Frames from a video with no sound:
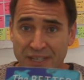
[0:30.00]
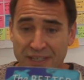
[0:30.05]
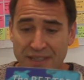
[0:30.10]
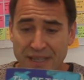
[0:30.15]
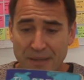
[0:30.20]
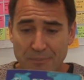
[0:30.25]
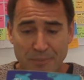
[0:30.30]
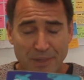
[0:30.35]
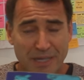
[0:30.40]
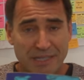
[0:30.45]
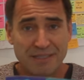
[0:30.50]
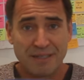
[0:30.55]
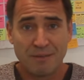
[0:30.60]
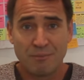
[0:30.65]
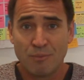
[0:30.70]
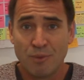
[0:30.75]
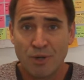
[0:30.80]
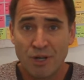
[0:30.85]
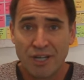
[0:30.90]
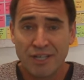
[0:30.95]
that backed
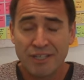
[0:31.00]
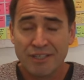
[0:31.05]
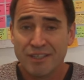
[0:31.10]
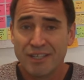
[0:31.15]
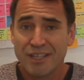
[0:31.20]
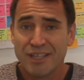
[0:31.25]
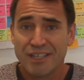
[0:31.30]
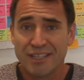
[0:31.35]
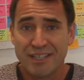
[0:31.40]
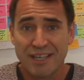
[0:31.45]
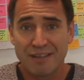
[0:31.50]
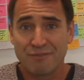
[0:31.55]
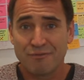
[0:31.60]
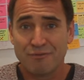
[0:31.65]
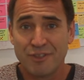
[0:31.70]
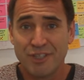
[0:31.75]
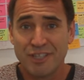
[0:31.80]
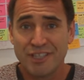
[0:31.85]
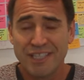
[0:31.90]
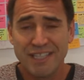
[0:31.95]
up my gut
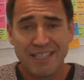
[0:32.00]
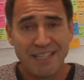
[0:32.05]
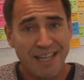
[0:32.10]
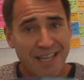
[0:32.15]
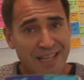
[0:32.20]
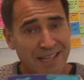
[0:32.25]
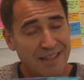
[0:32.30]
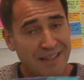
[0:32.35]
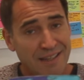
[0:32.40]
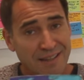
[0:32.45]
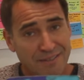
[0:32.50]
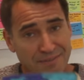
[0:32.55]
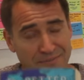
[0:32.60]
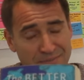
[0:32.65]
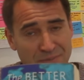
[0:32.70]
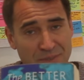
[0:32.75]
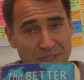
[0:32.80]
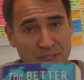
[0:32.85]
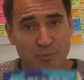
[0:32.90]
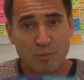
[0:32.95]
feeling, and
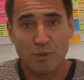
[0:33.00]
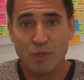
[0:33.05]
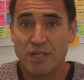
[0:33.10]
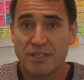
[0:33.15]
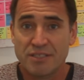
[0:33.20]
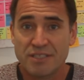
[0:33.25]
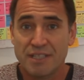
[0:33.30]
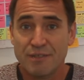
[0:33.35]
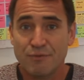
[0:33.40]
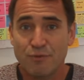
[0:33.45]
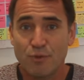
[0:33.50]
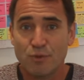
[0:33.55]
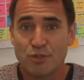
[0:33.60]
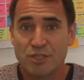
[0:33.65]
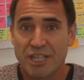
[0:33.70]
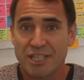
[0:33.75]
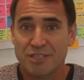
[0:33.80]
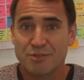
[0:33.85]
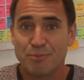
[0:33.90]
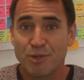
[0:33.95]
this book has therefore
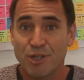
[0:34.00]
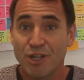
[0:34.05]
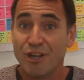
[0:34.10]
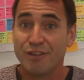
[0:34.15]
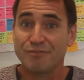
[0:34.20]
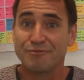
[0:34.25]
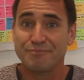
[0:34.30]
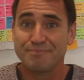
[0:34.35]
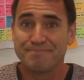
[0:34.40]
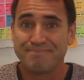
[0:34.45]
changed my life.